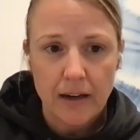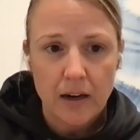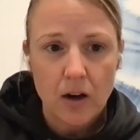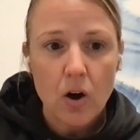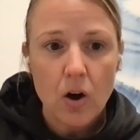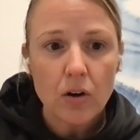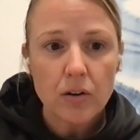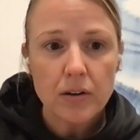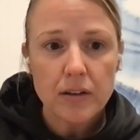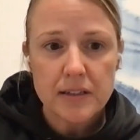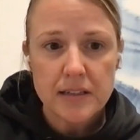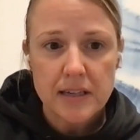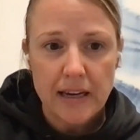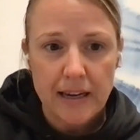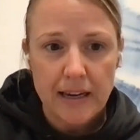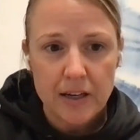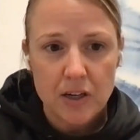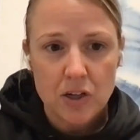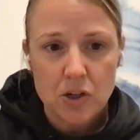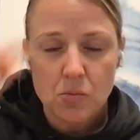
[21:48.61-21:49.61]
all these
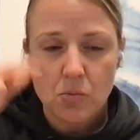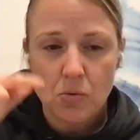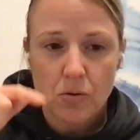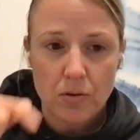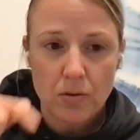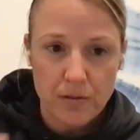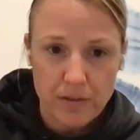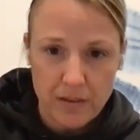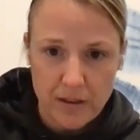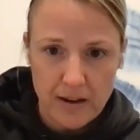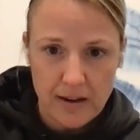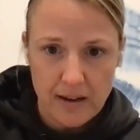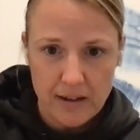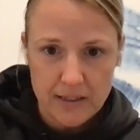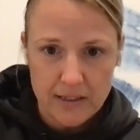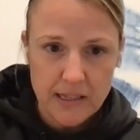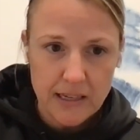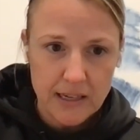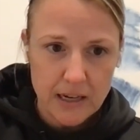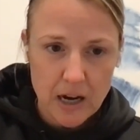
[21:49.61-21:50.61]
tangible
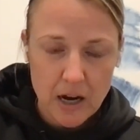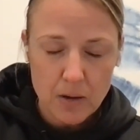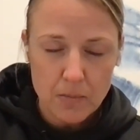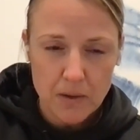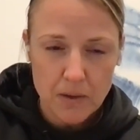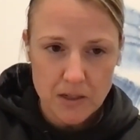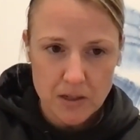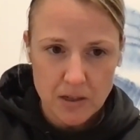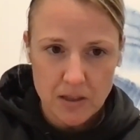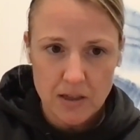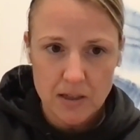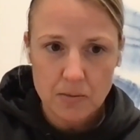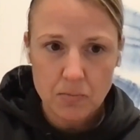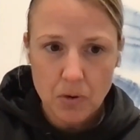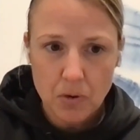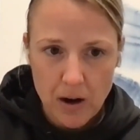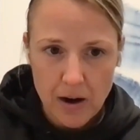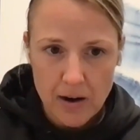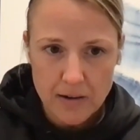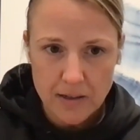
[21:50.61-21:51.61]
things that come into this
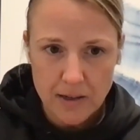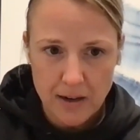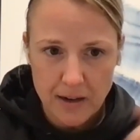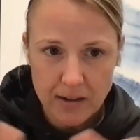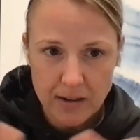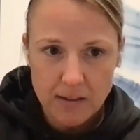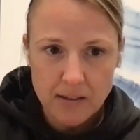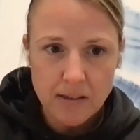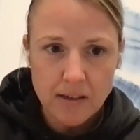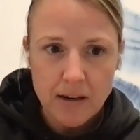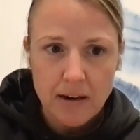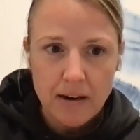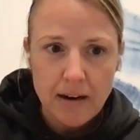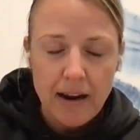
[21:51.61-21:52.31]
process,